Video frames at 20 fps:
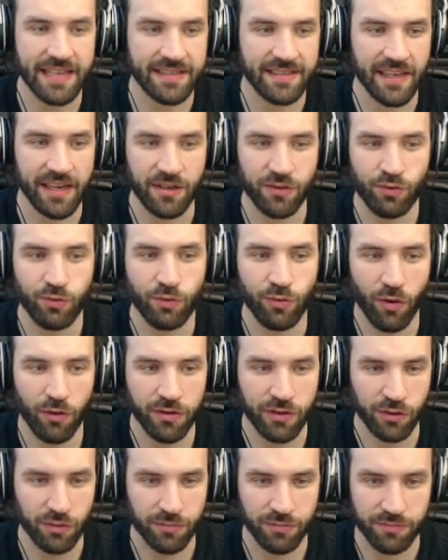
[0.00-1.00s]
takes like too
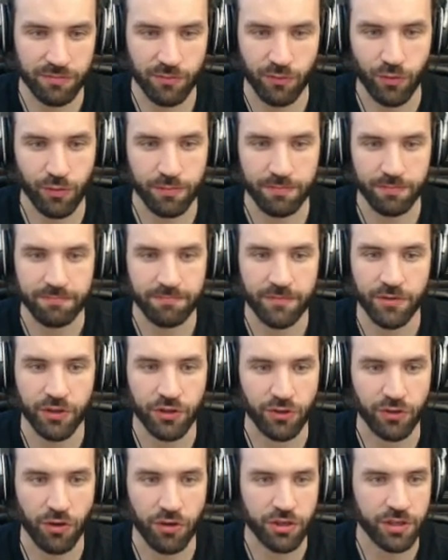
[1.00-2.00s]
long to
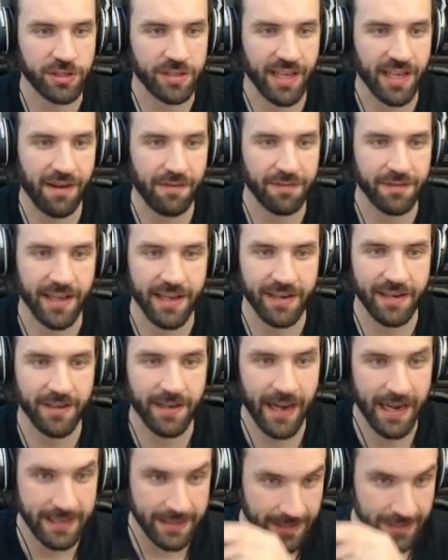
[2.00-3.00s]
research stuff, like
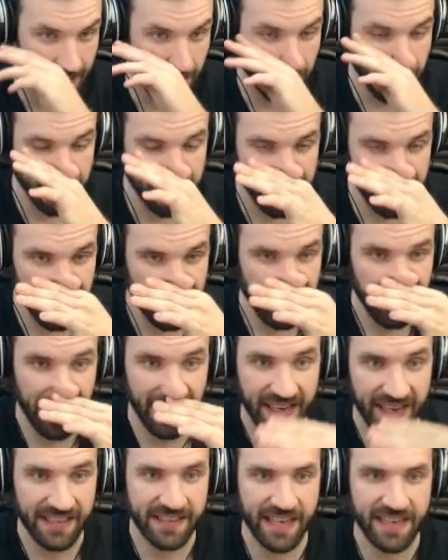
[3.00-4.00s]
18 hours,
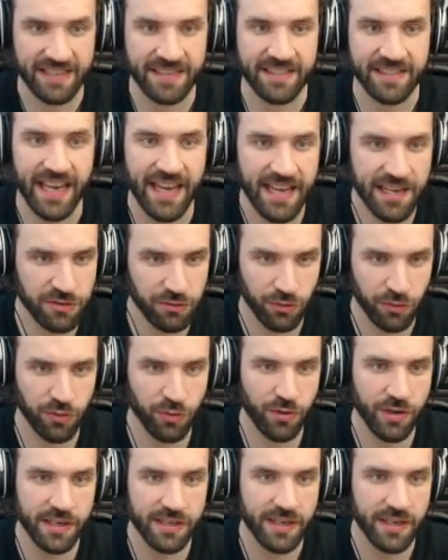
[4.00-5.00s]
like it takes days to
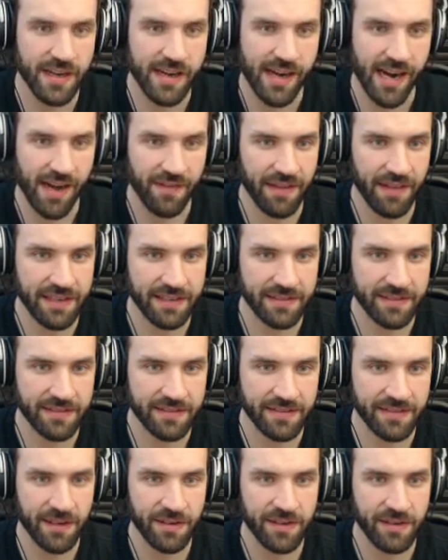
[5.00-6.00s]
do it, and they
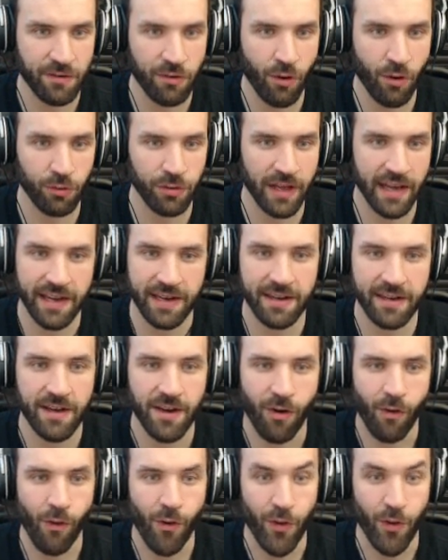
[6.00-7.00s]
go like,
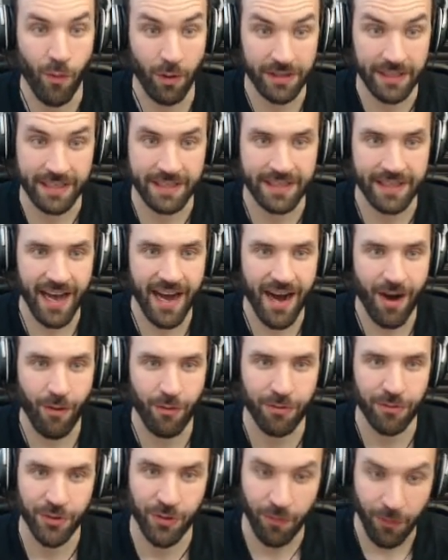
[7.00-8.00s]
oh, you want it
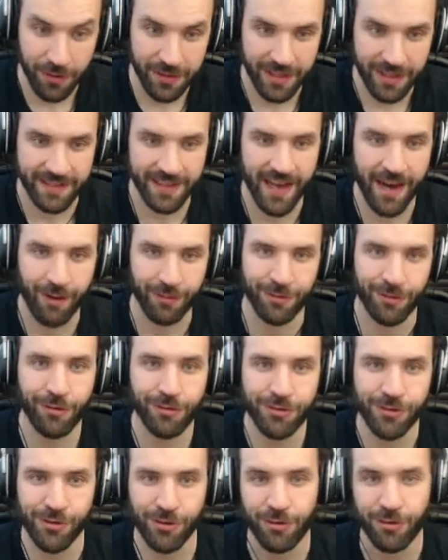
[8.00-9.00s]
now,
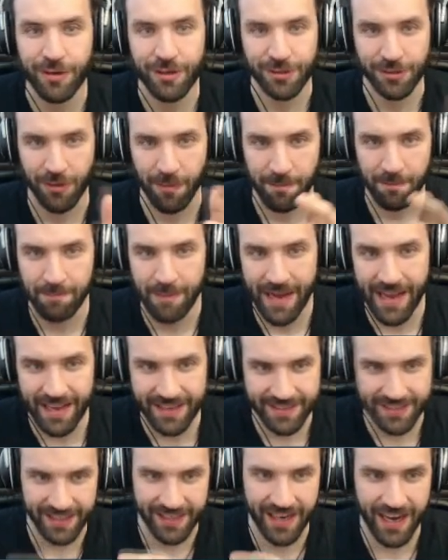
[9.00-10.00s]
don't you? So pay
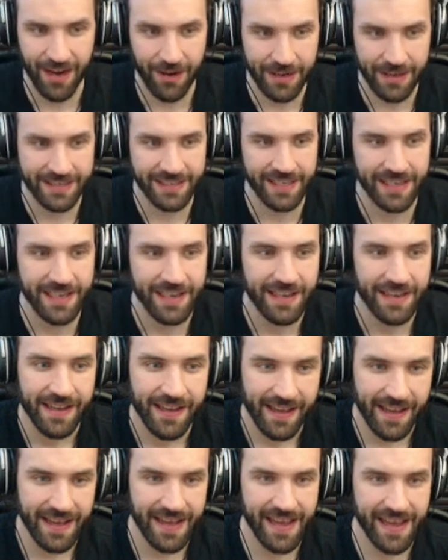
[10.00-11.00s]
us the currency
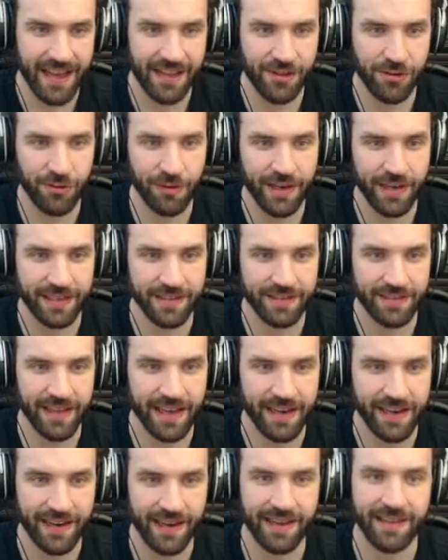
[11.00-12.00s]
and you can
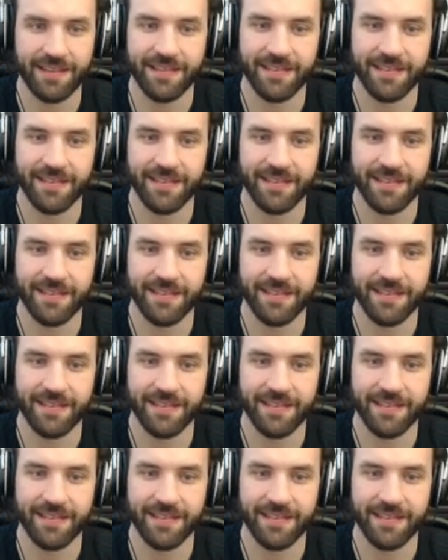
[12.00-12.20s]
like